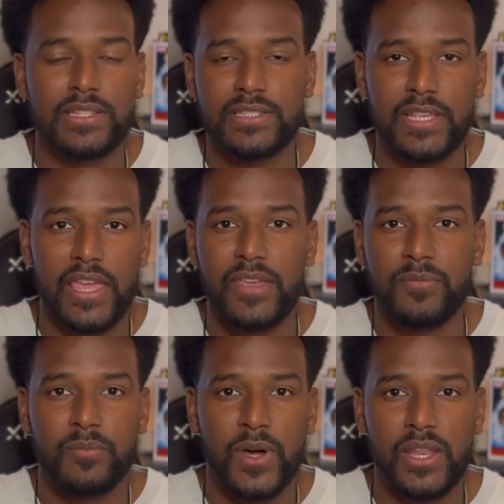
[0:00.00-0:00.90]
save
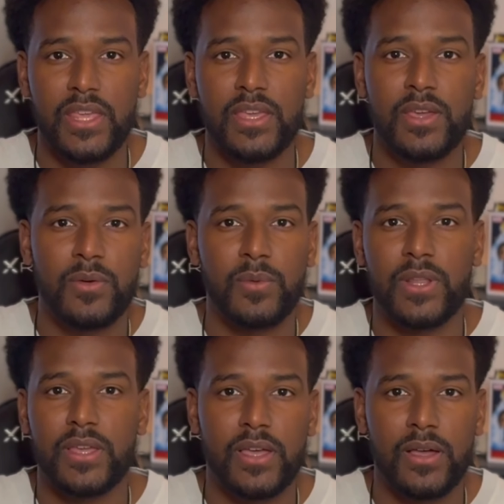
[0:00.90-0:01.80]
money when
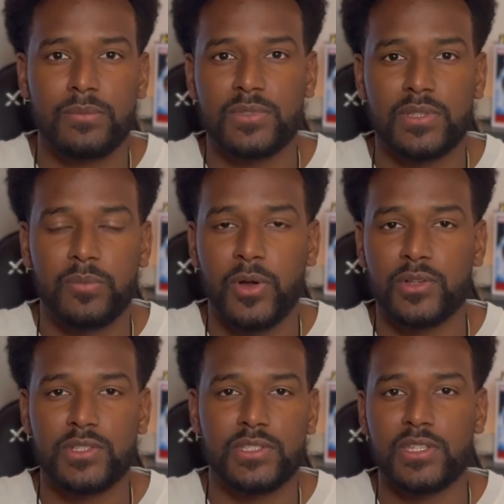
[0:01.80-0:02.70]
it comes to
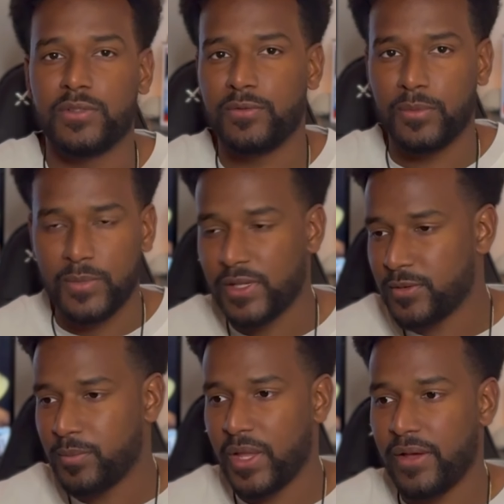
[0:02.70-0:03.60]
purchasing from this
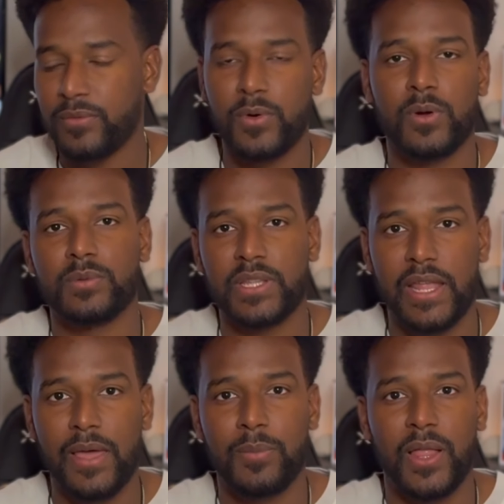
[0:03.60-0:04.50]
platform to
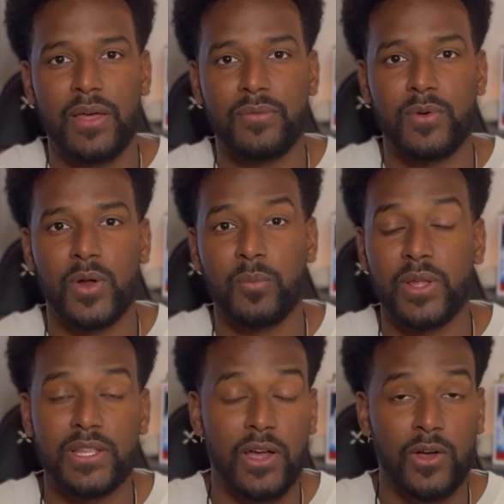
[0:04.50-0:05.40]
that platform,
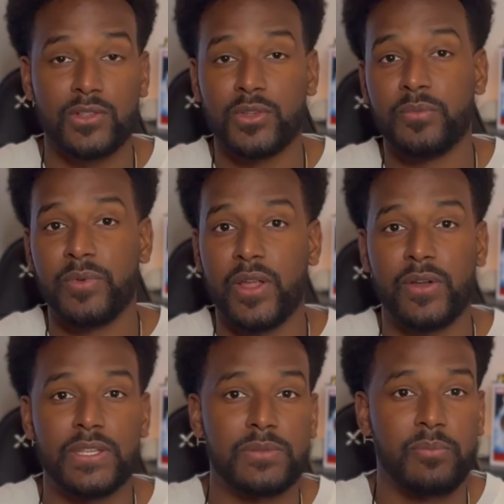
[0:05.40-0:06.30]
but it also
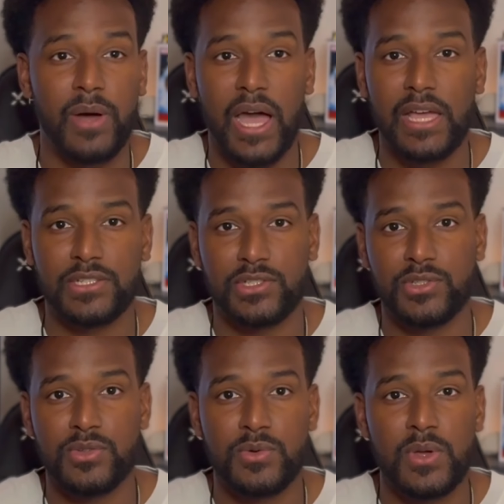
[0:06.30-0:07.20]
varies by
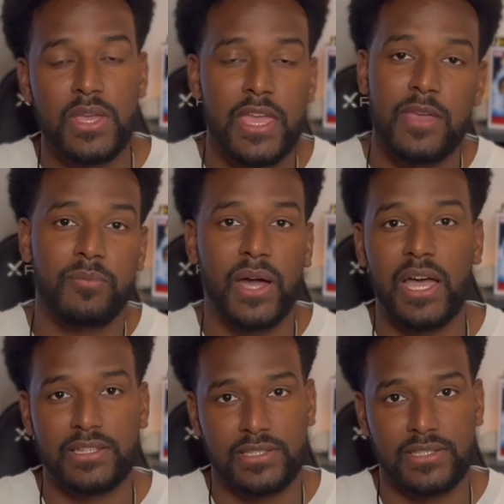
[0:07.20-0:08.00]
shoe and by